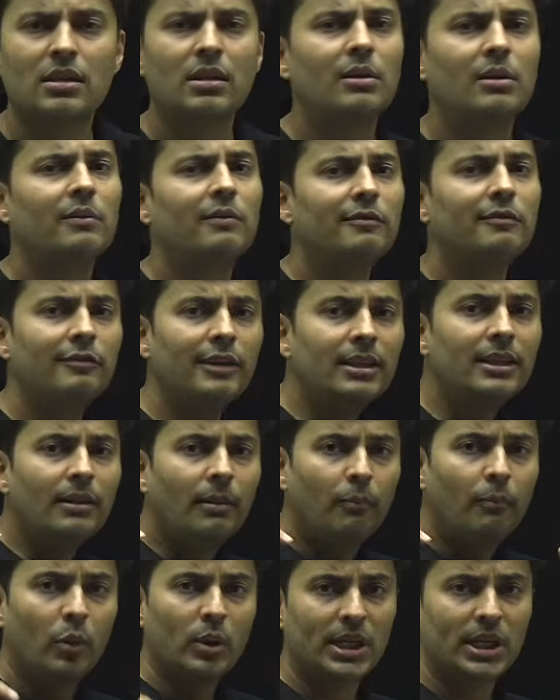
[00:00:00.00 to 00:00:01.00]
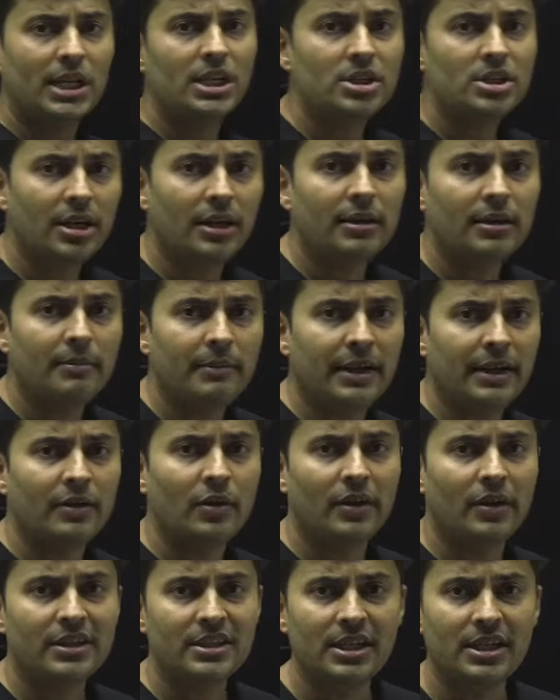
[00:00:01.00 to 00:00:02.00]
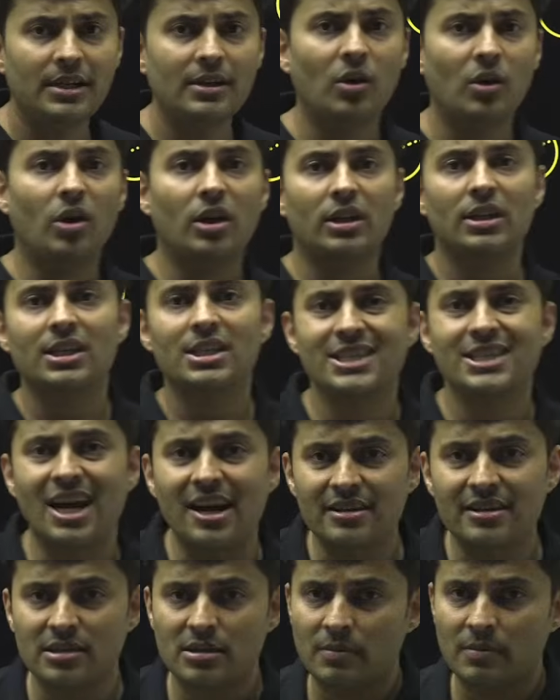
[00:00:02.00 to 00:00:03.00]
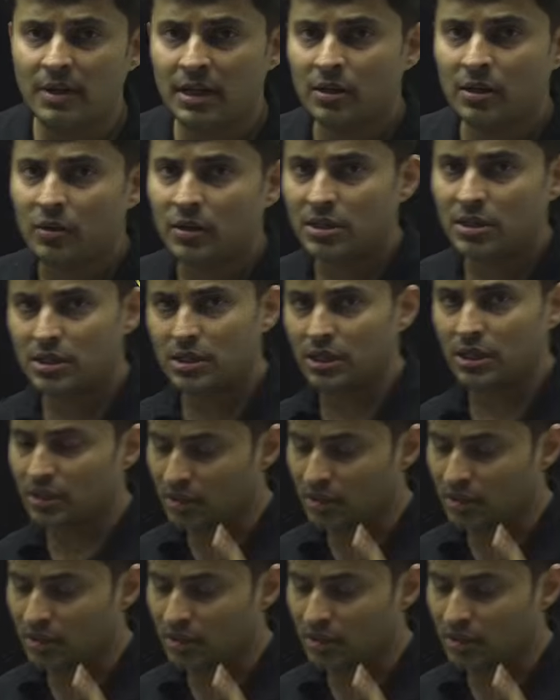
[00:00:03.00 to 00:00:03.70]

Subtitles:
will the potential remain constant or the charge remain constant?